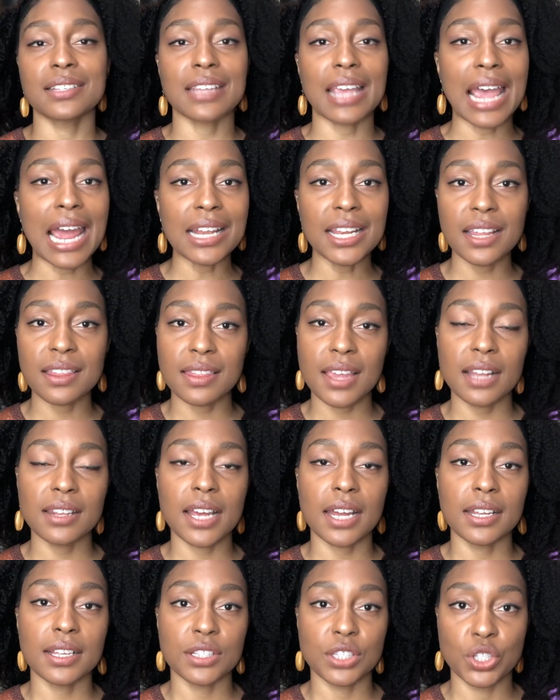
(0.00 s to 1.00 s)
as
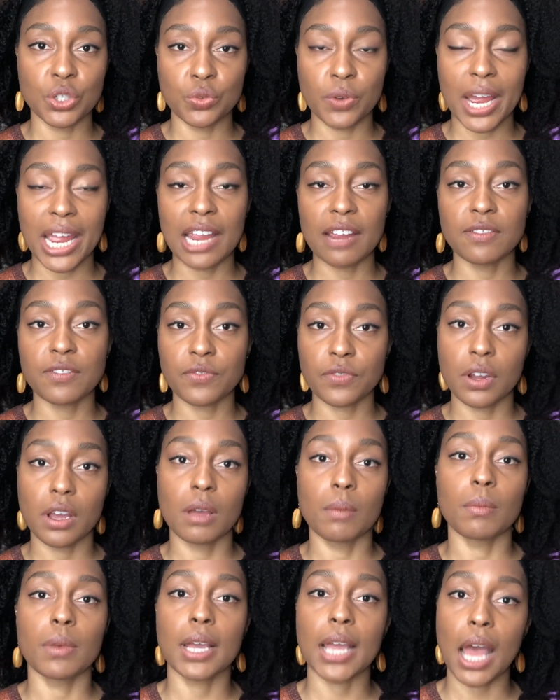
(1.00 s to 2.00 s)
anything that is derived
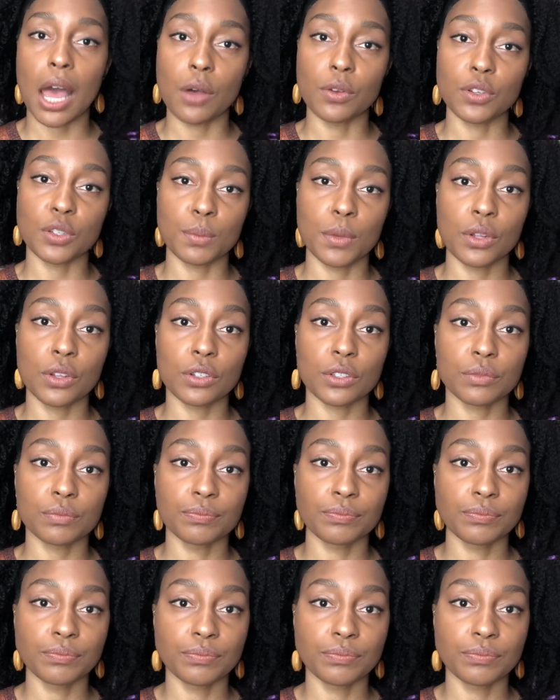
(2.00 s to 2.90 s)
from cow's milk.